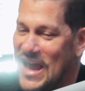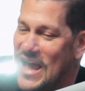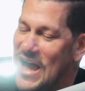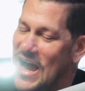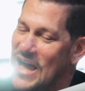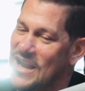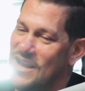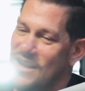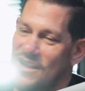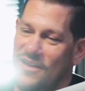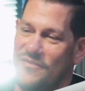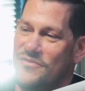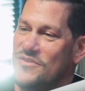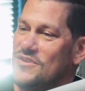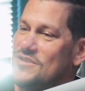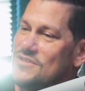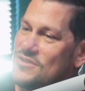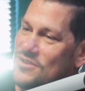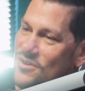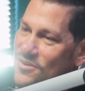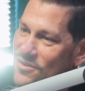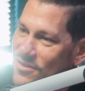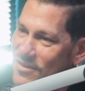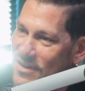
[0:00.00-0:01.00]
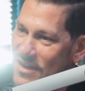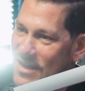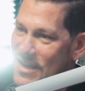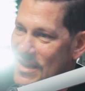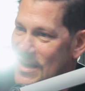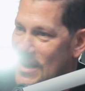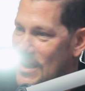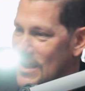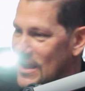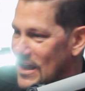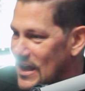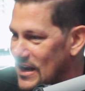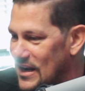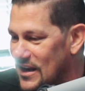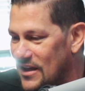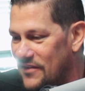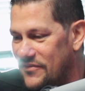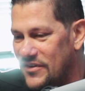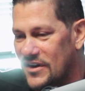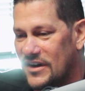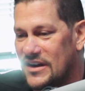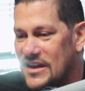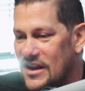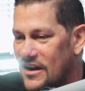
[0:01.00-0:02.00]
I love the show, and I
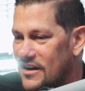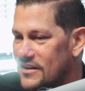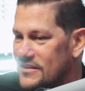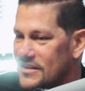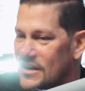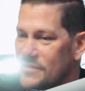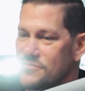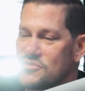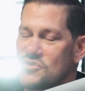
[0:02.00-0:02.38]
love your character.